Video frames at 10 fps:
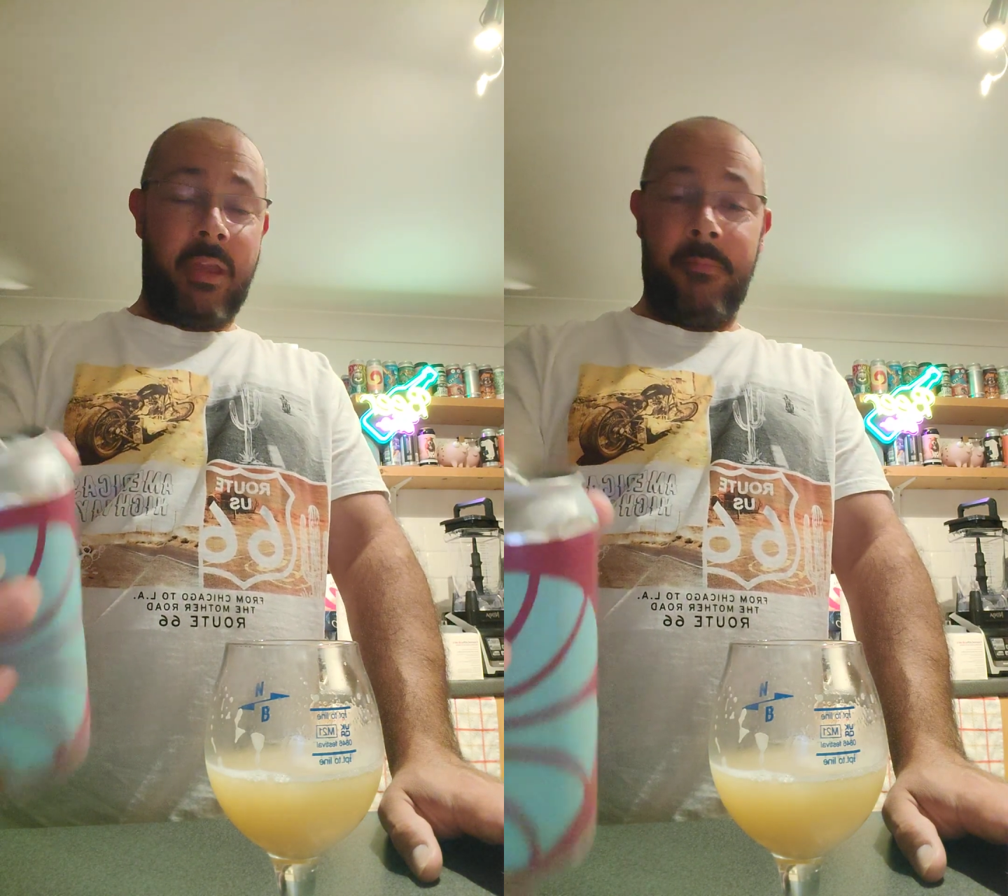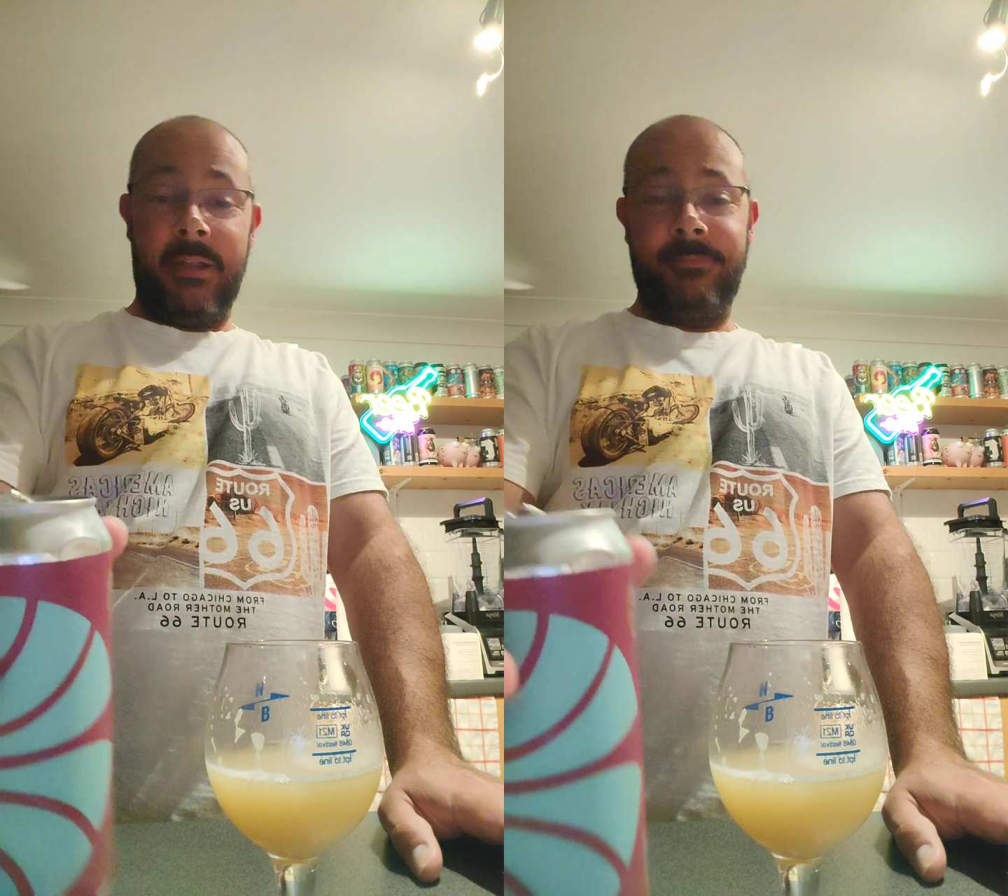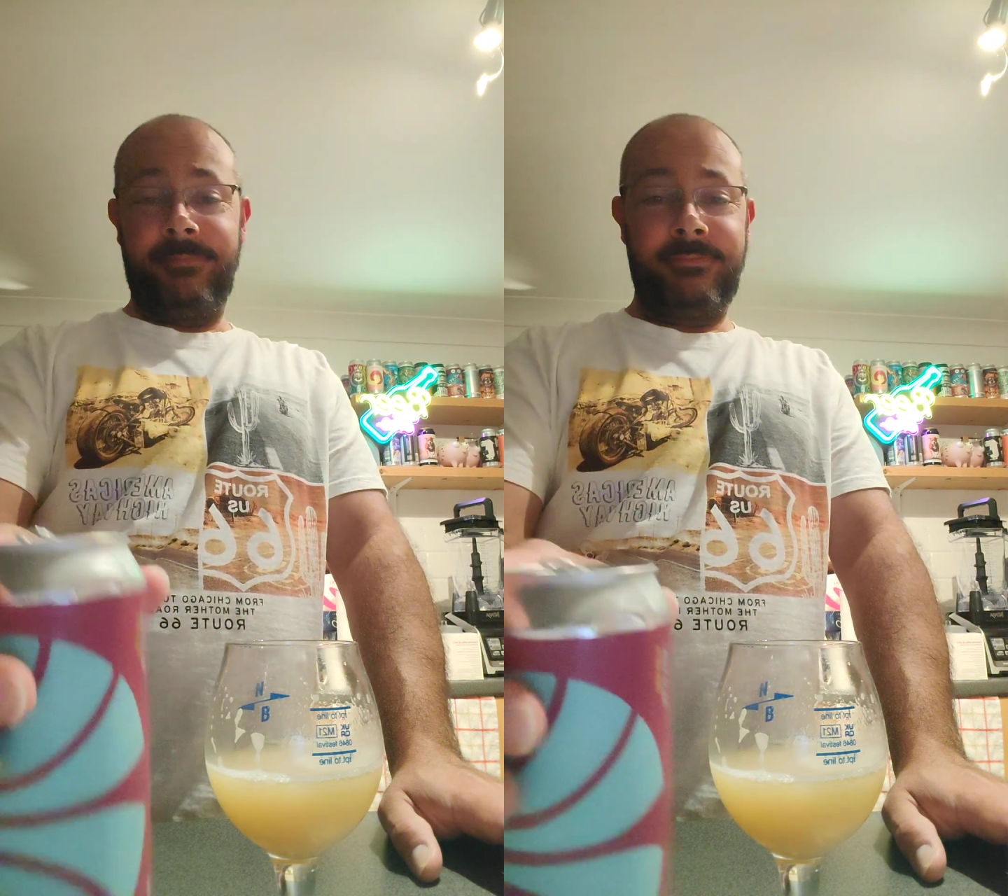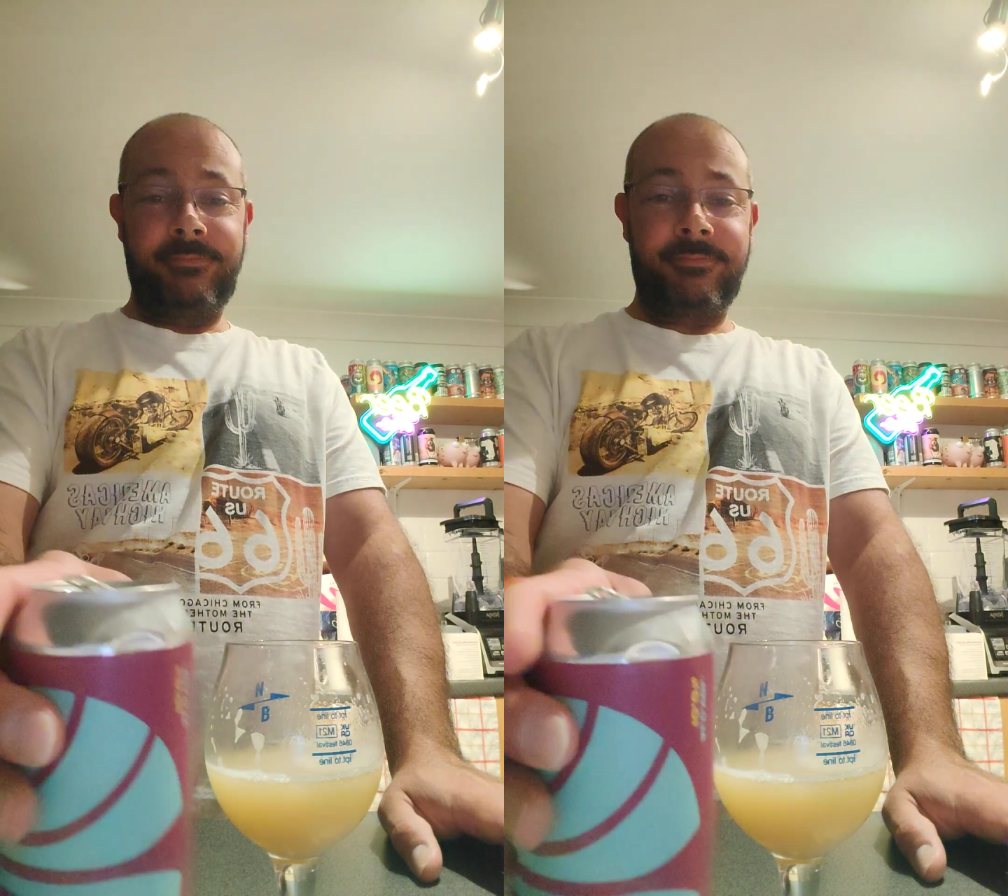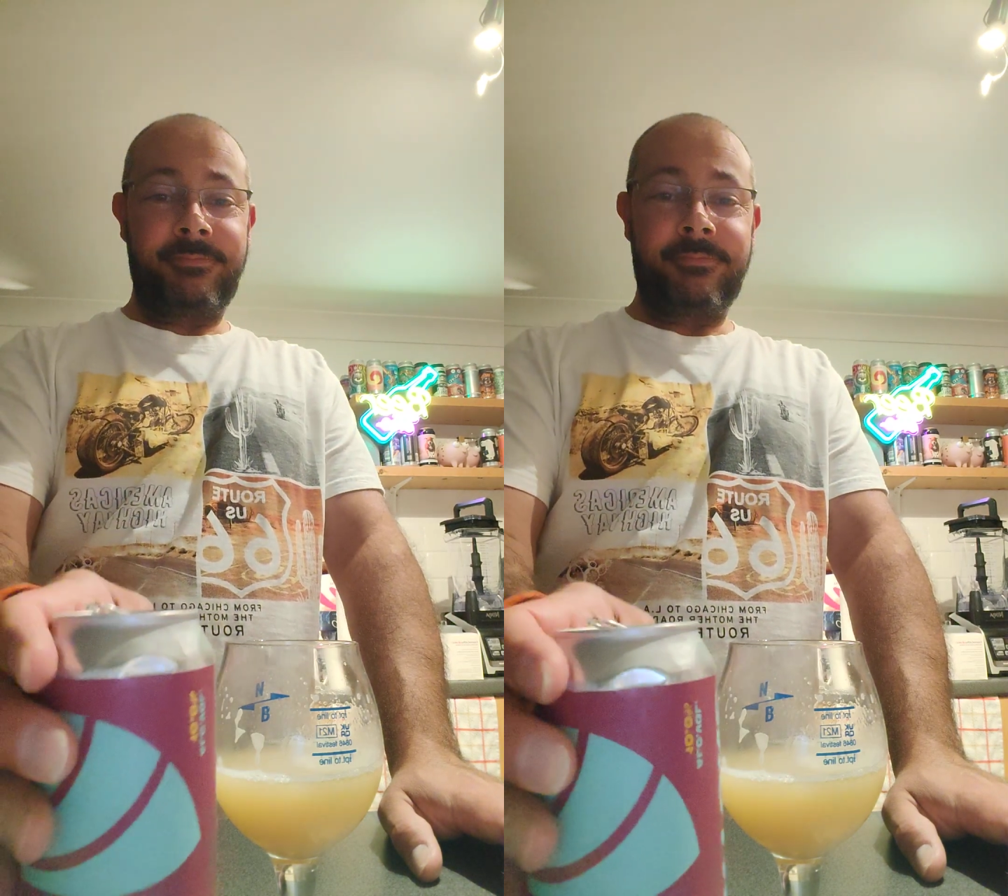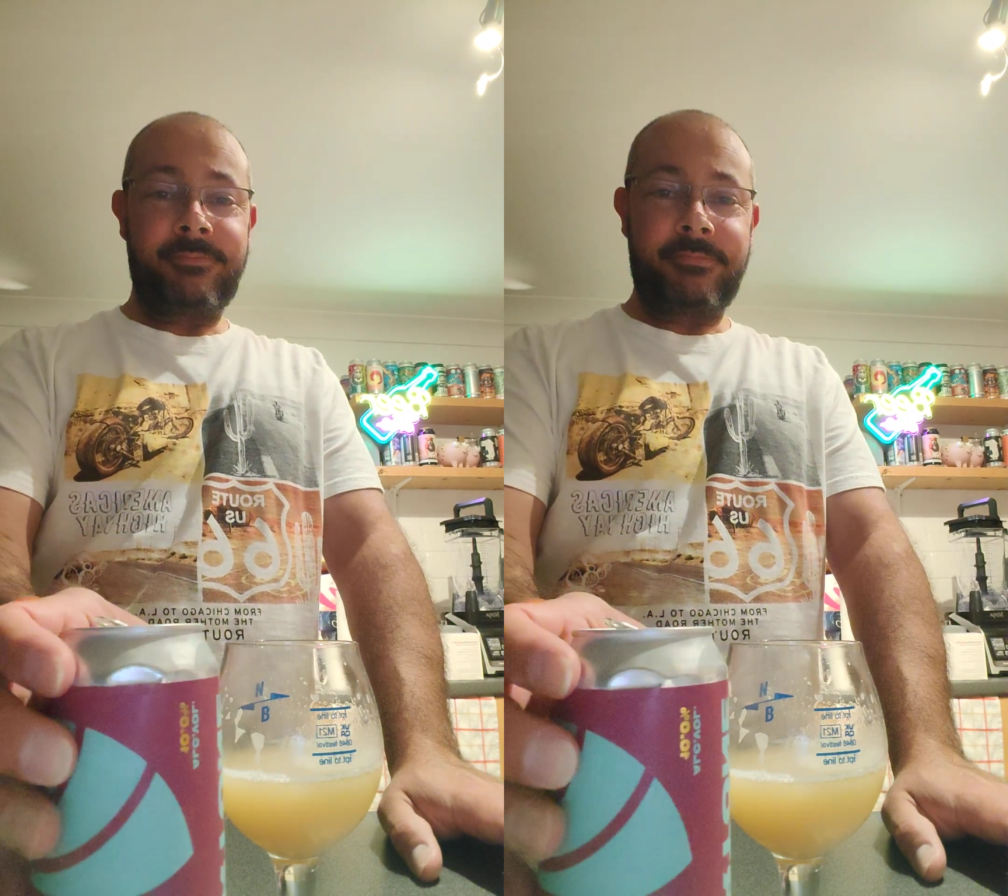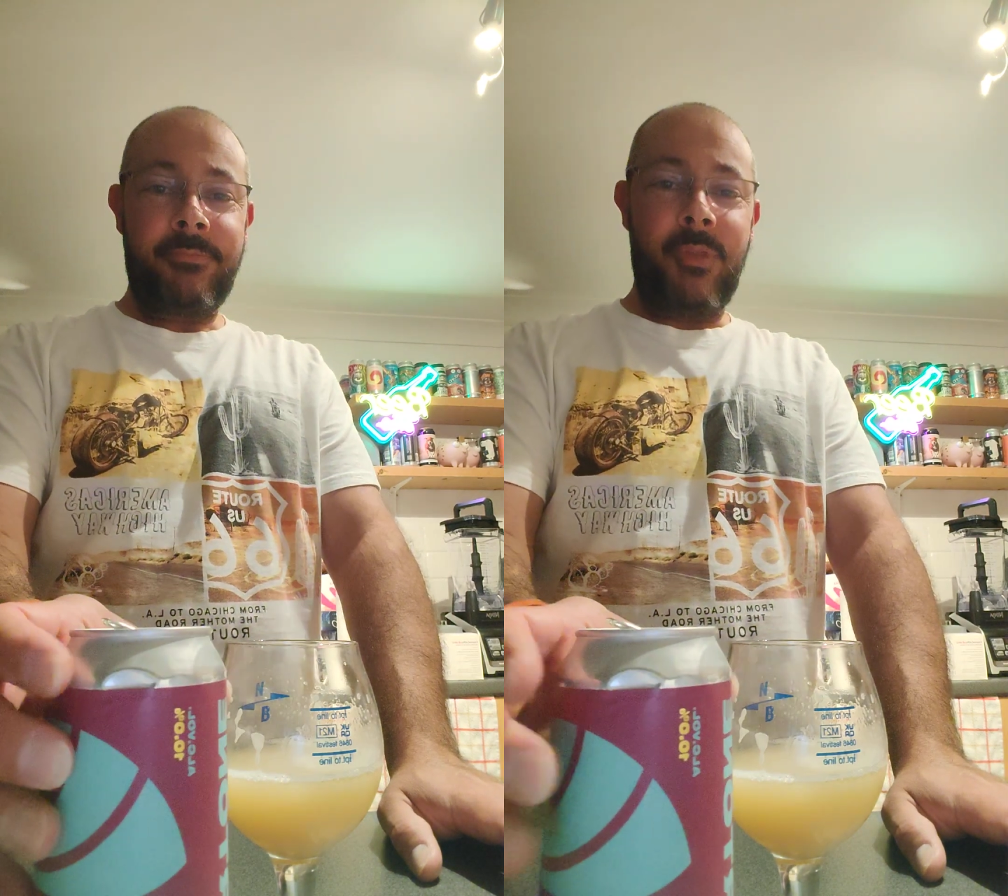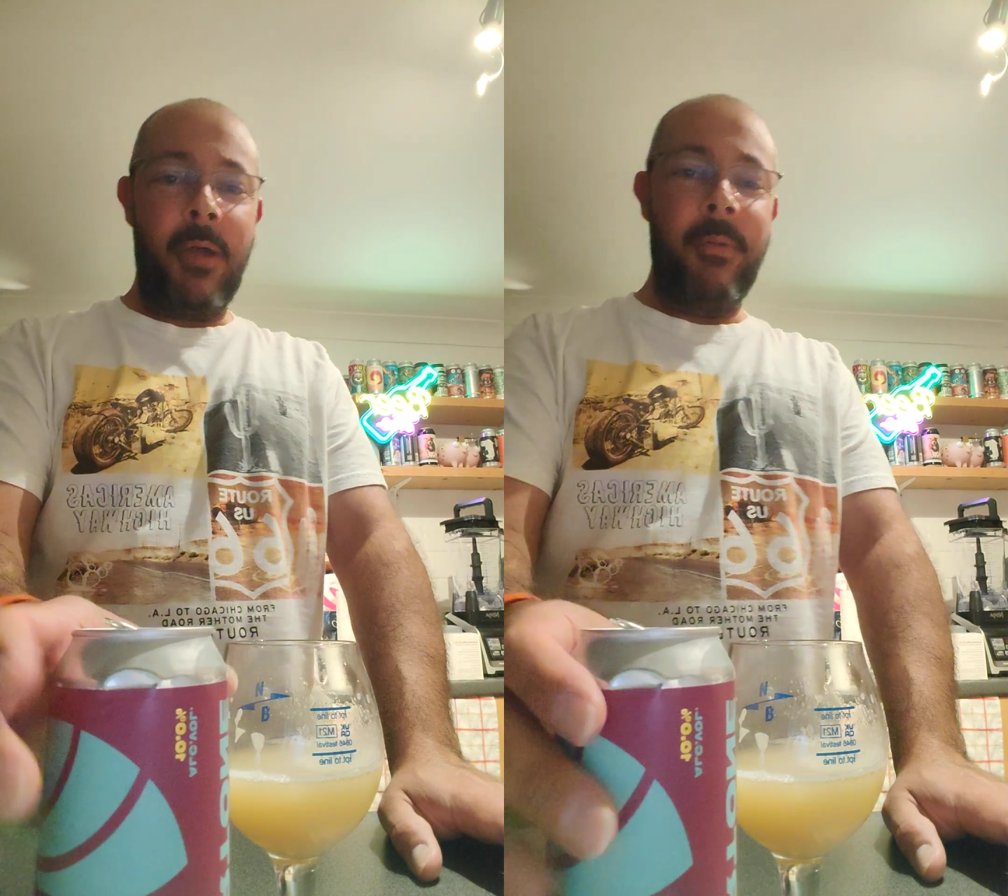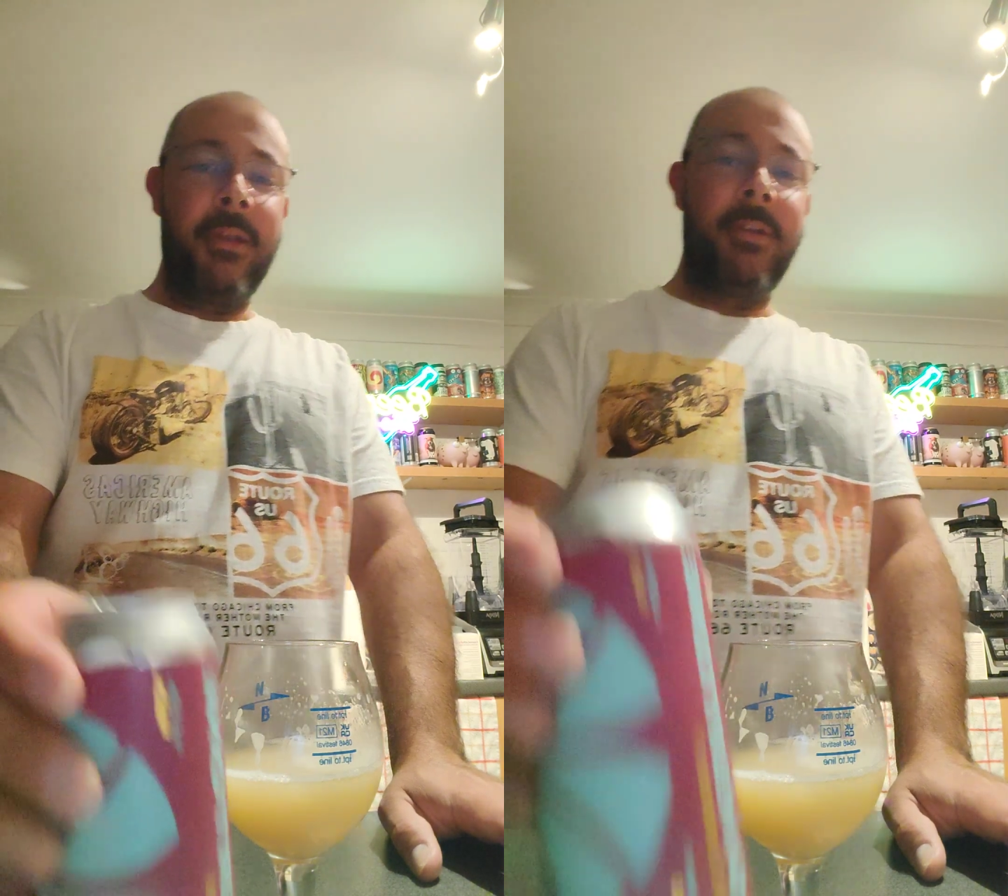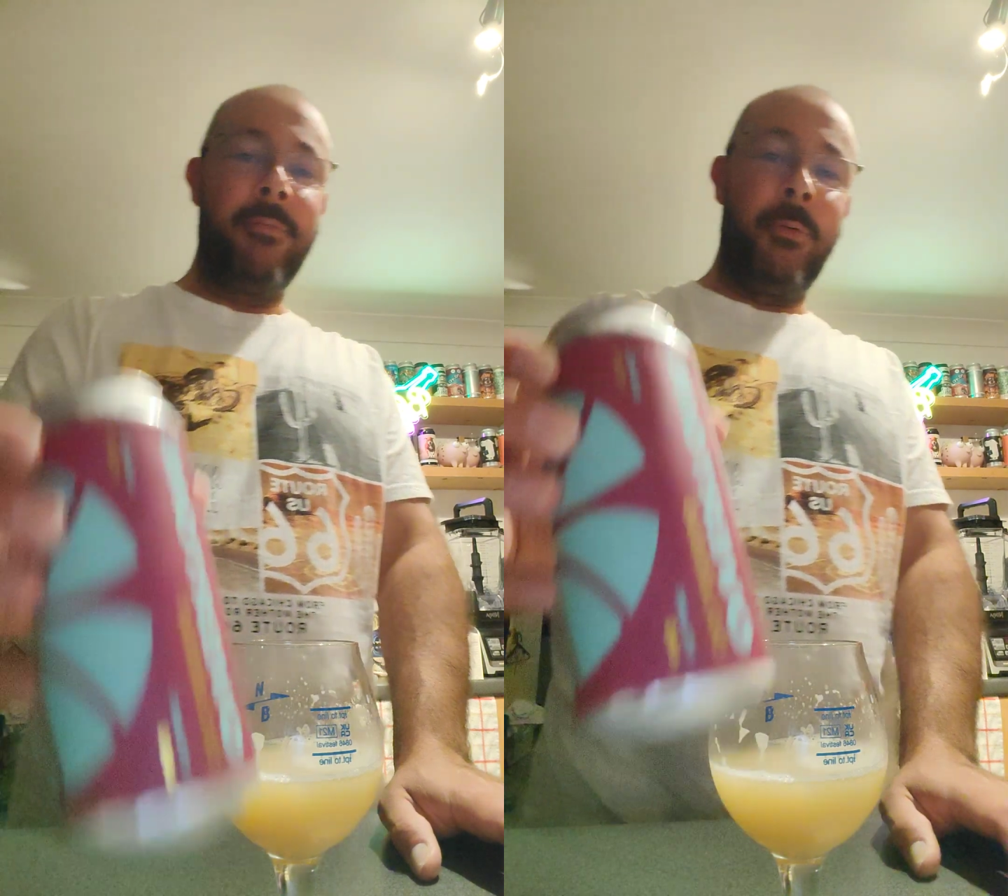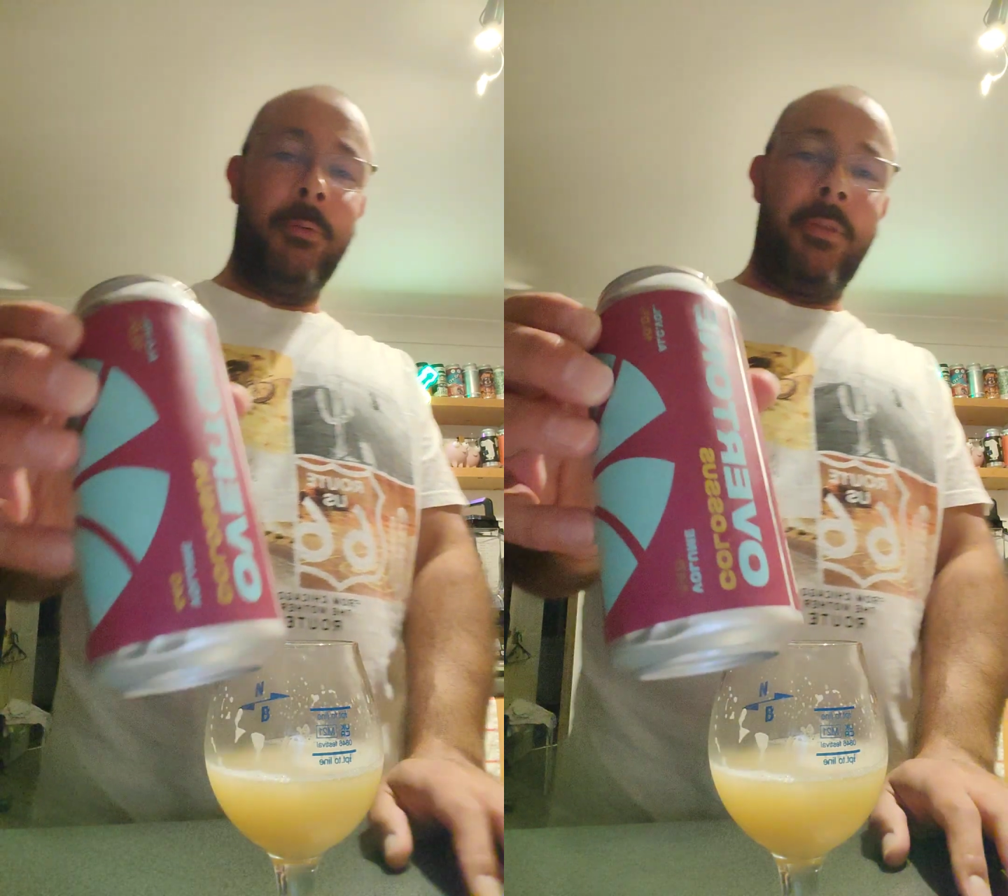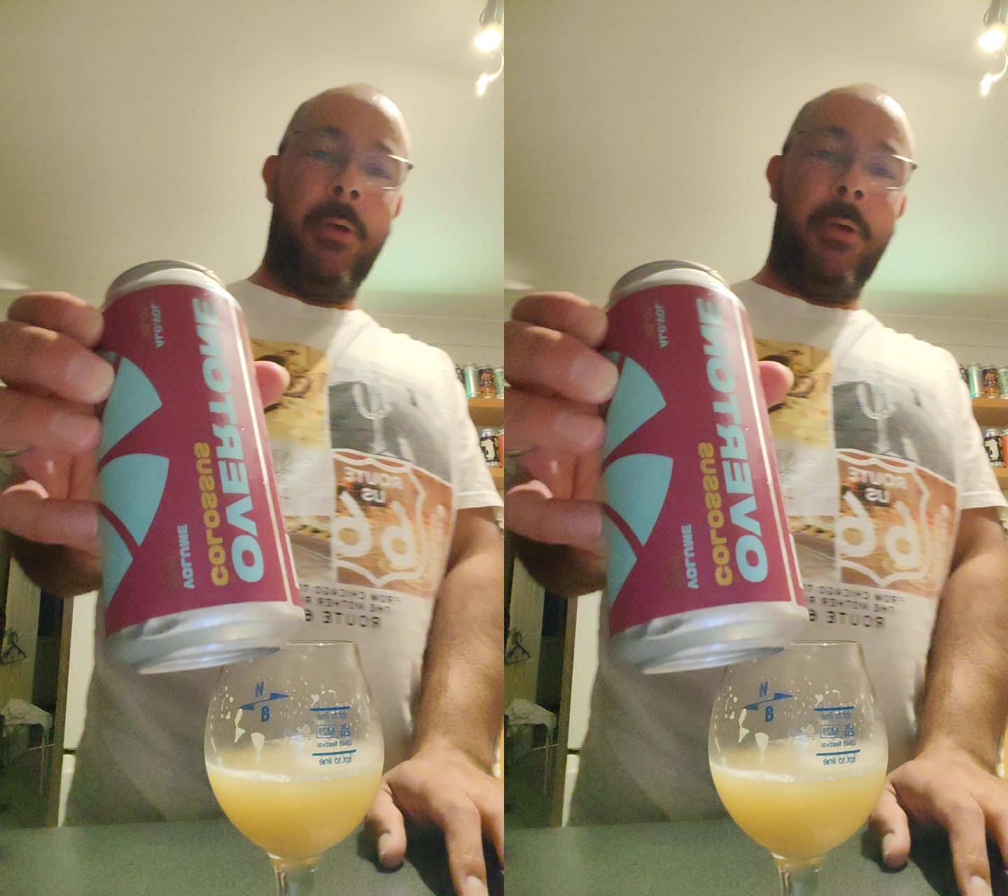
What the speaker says: I mean, I've been looking forward